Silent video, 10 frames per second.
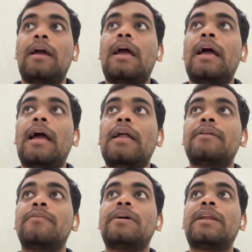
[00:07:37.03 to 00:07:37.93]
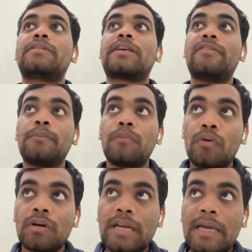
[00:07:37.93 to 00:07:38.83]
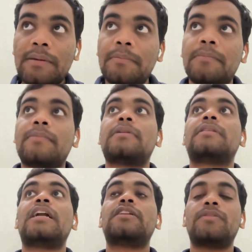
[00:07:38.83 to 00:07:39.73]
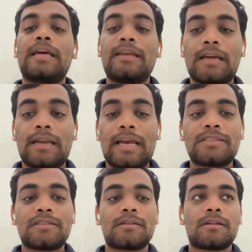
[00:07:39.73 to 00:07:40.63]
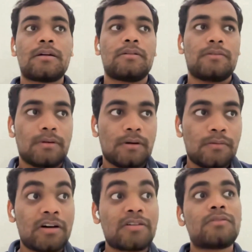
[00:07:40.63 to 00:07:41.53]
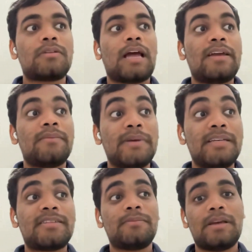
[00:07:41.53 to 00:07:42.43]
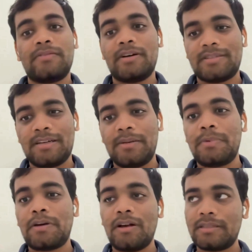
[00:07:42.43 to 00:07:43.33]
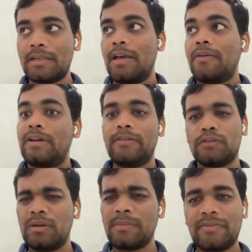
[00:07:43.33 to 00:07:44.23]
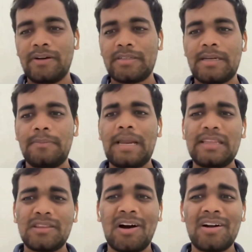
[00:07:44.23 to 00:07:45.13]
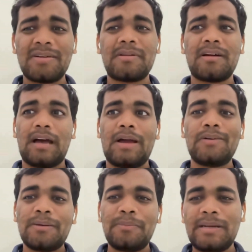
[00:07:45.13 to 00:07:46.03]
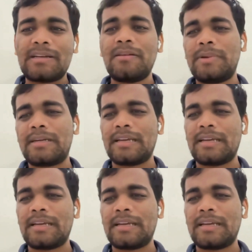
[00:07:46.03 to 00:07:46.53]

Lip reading: And when I was giving more time, that's when I realized what I missed in my first attempt. Because when I was doing my first attempt, I thought I was a little bit